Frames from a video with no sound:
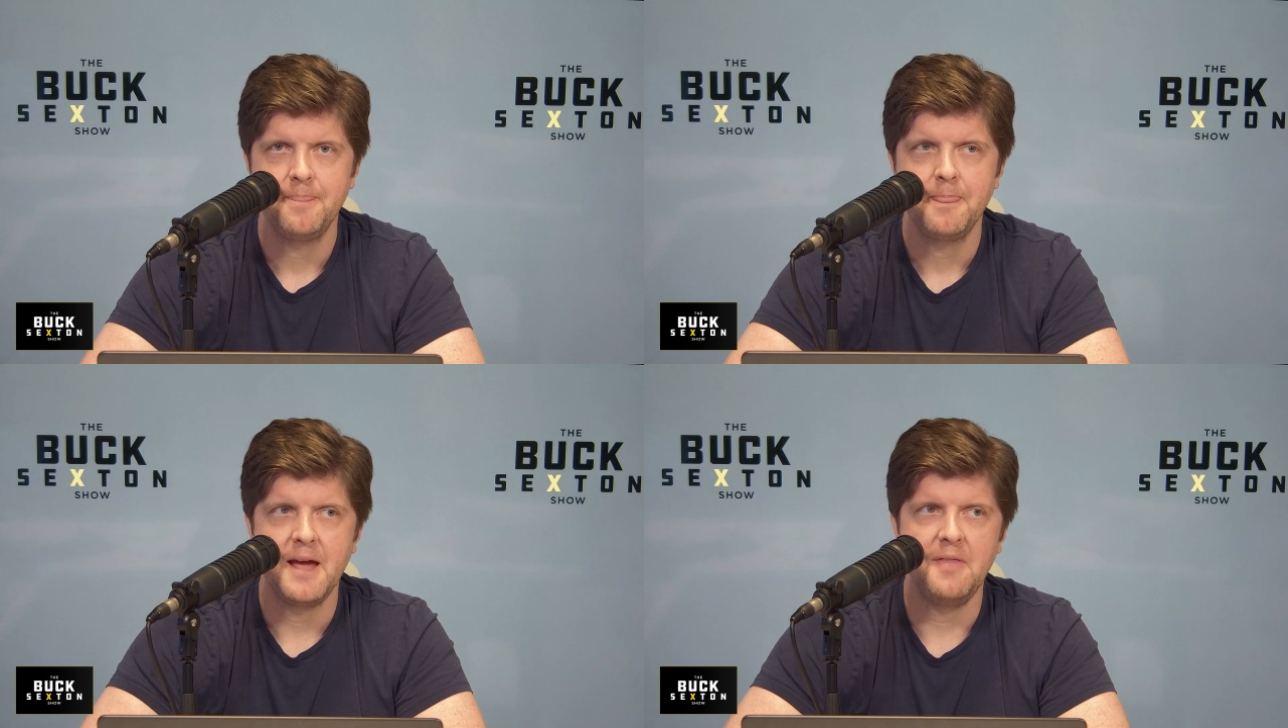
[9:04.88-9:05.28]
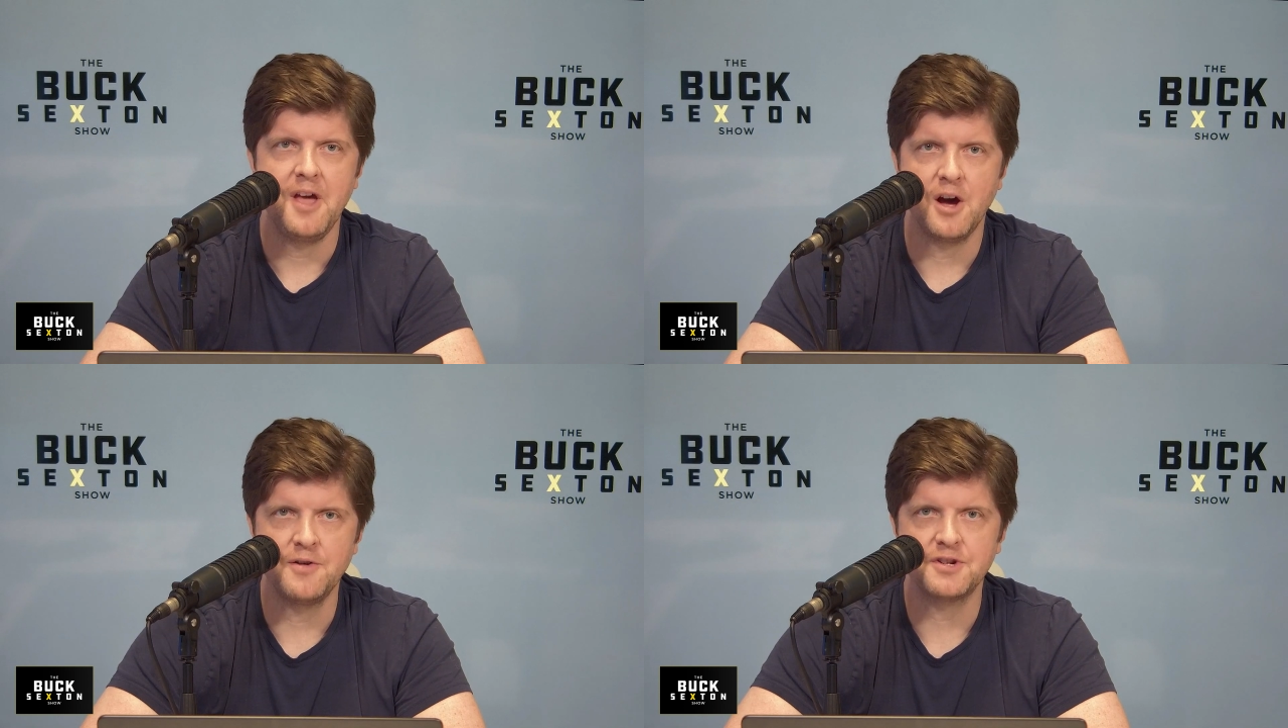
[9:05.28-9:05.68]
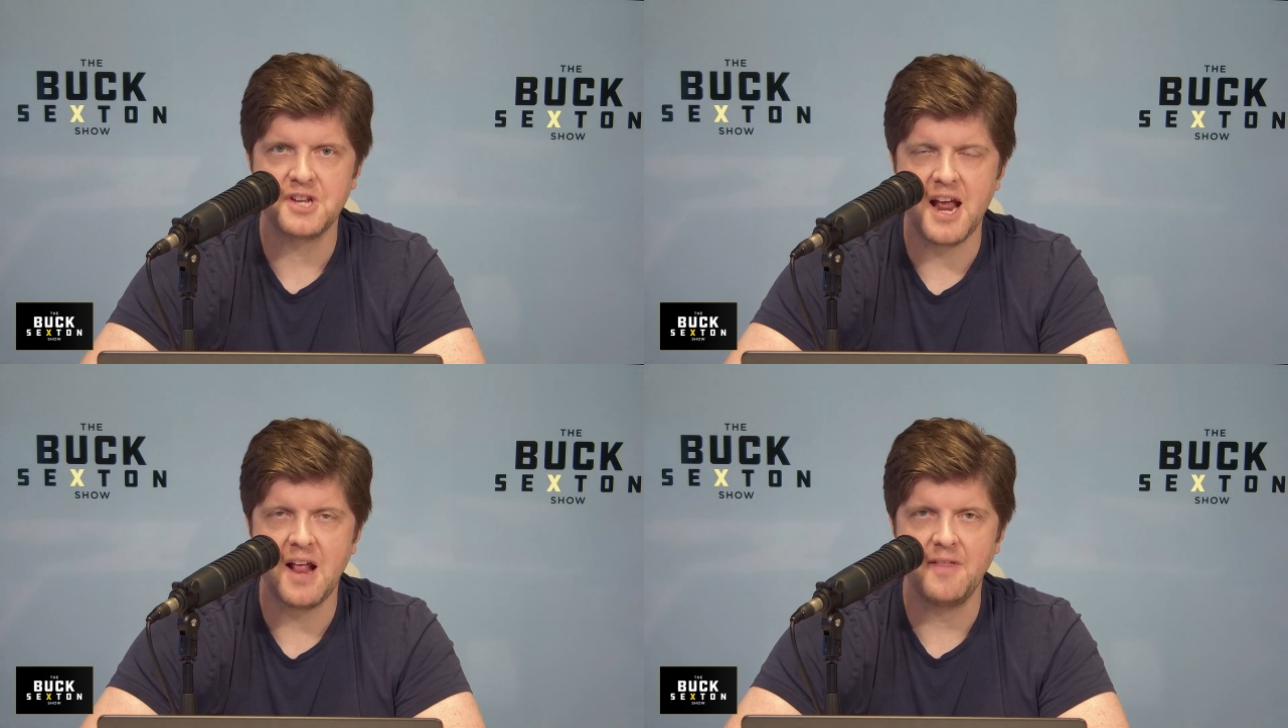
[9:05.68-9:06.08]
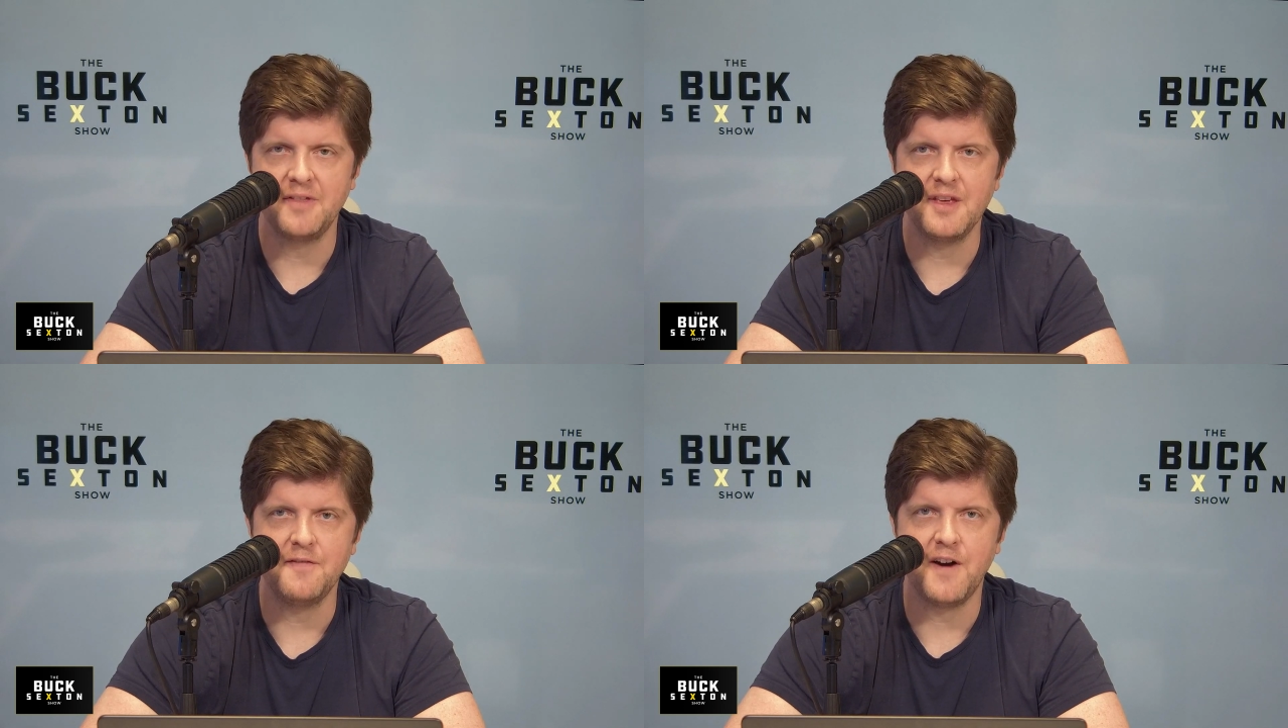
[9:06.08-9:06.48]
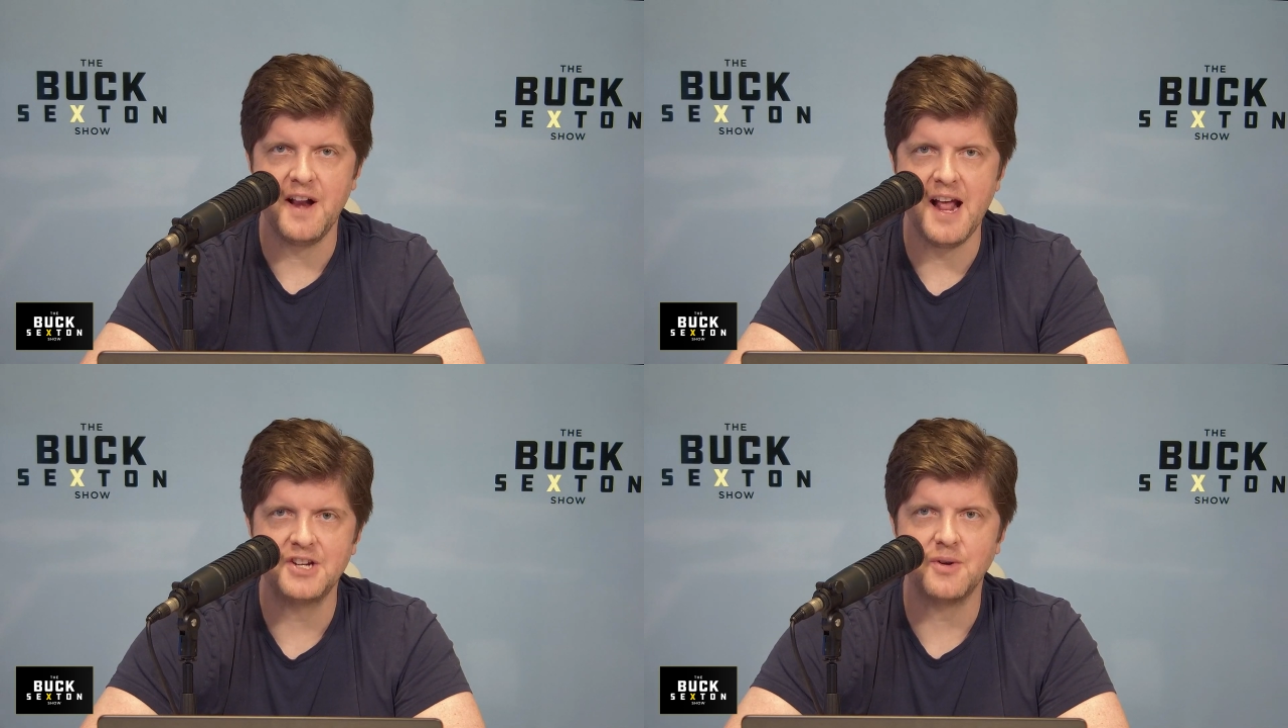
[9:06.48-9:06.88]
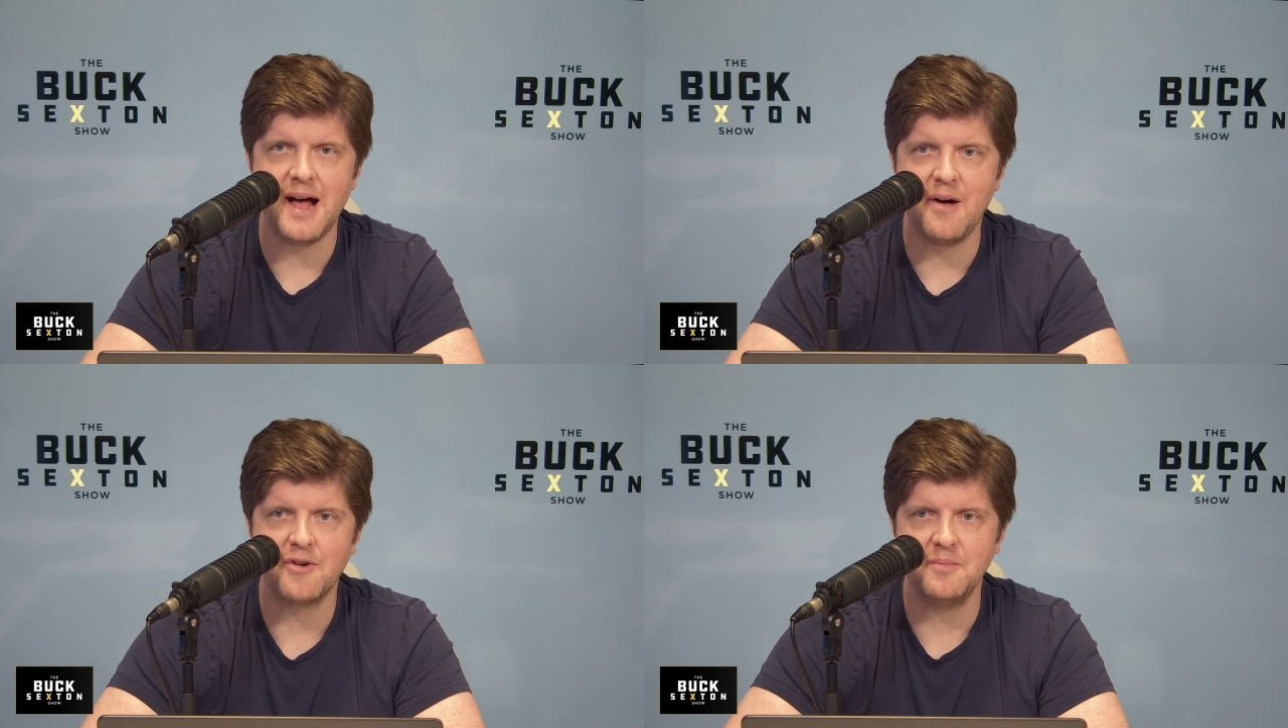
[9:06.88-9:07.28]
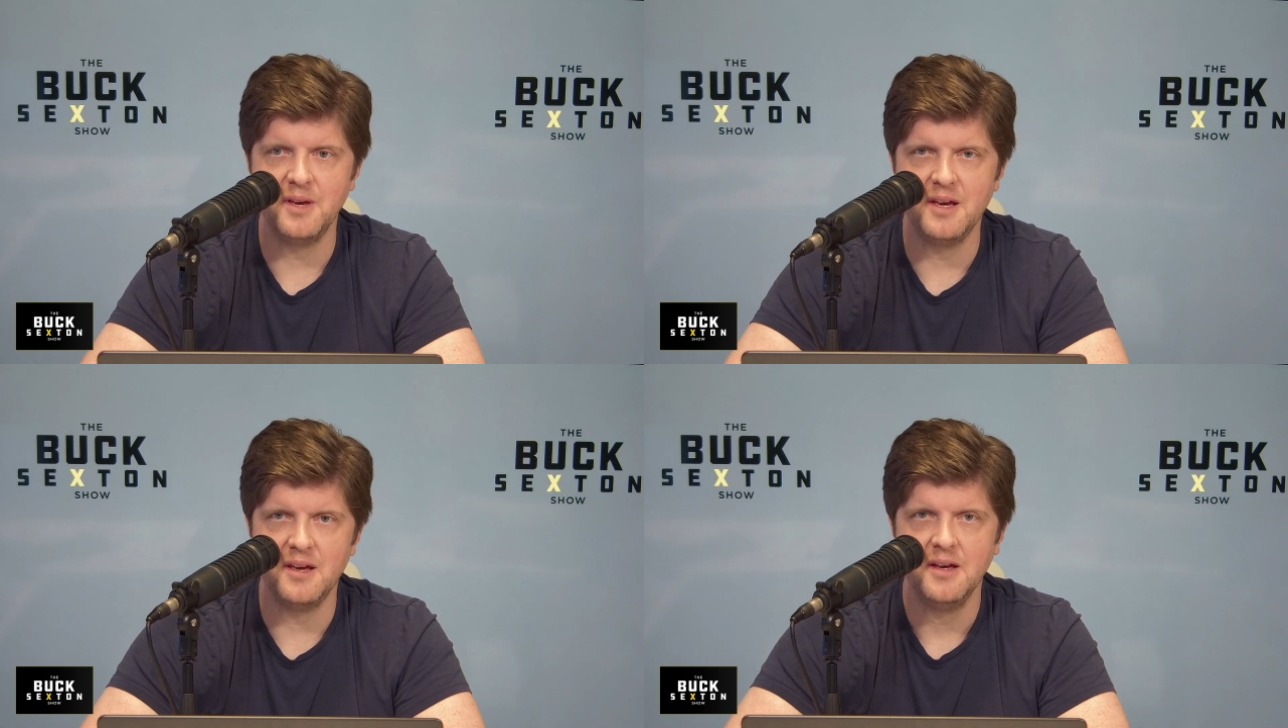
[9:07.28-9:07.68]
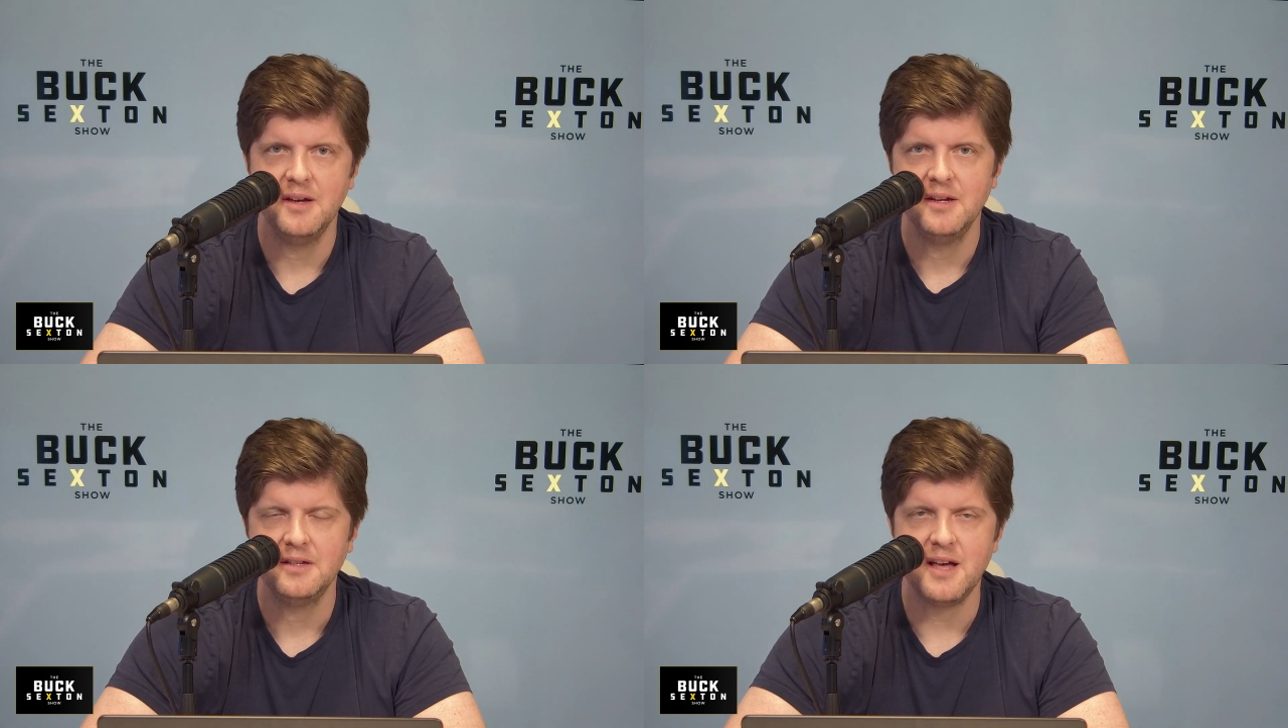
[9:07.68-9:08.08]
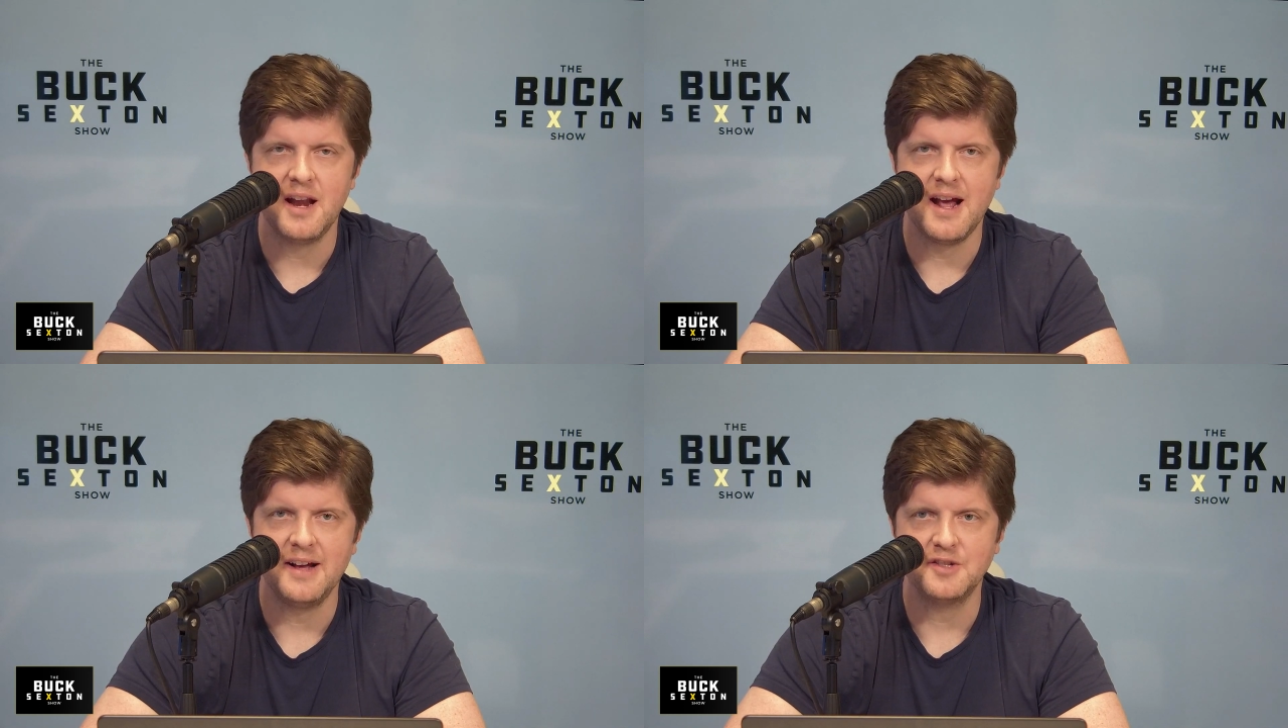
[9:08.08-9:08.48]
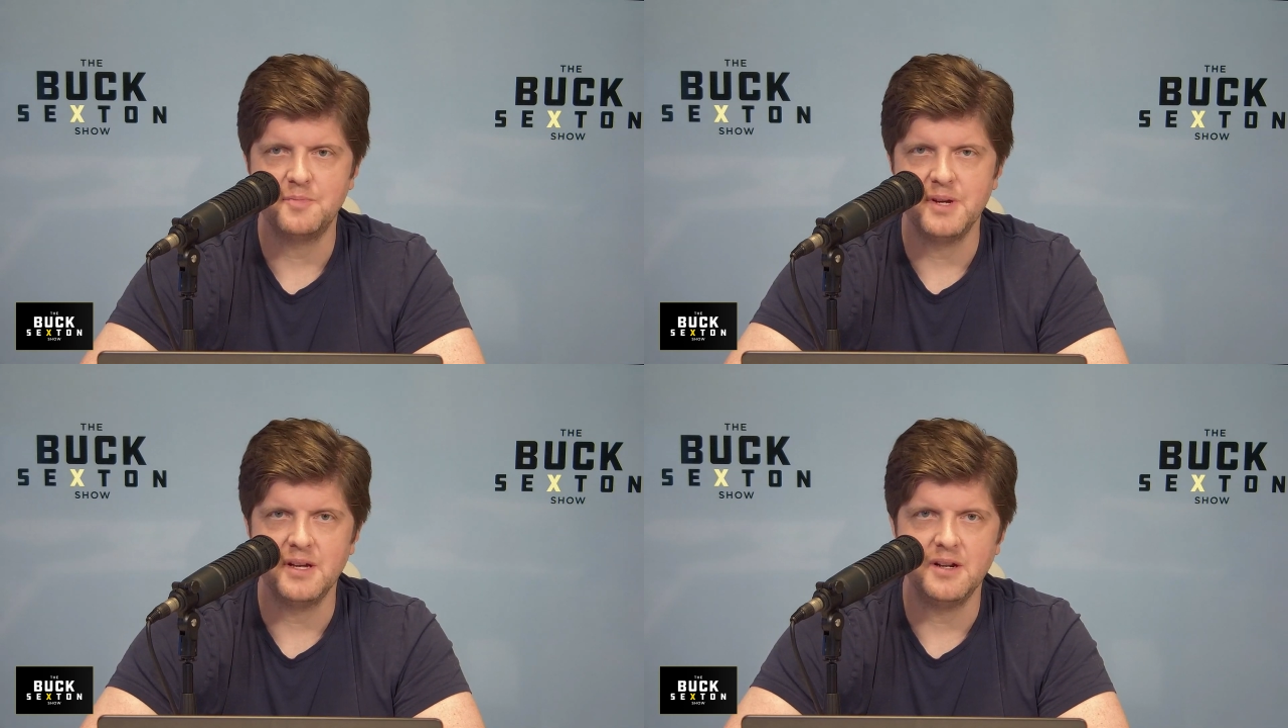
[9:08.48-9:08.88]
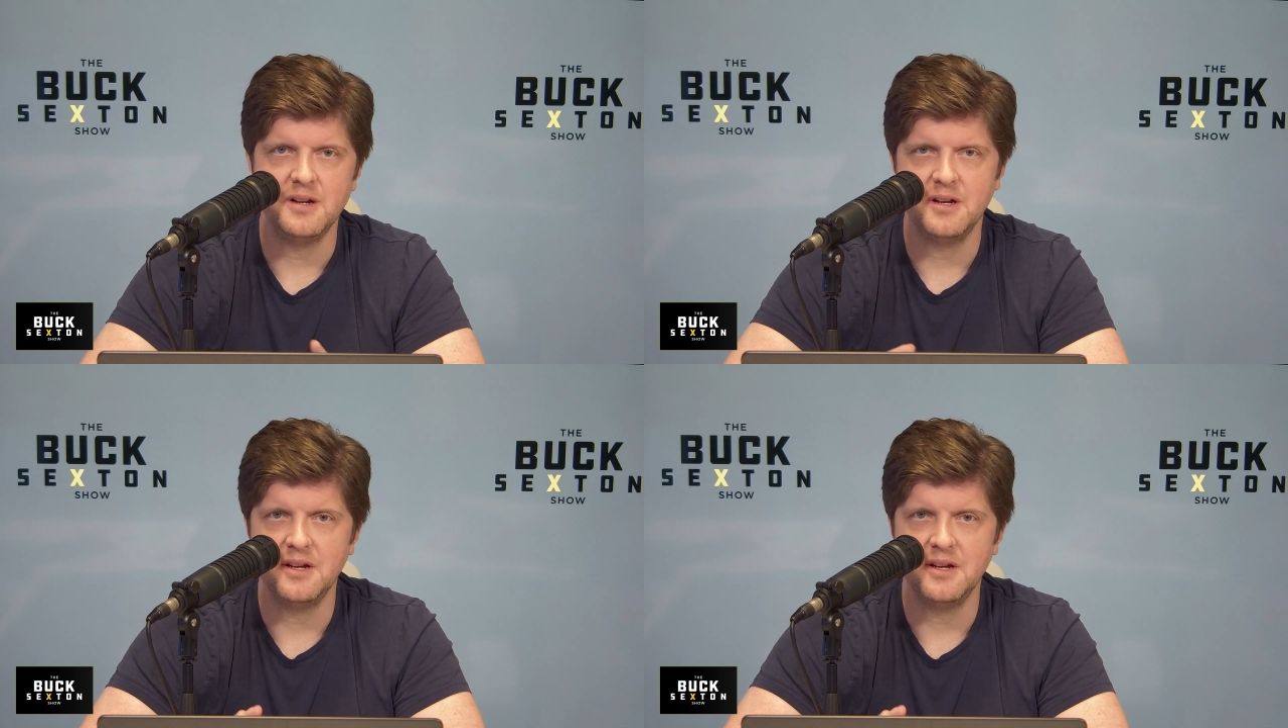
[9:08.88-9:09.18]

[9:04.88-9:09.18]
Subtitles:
And they understand that the financial alchemy that has been,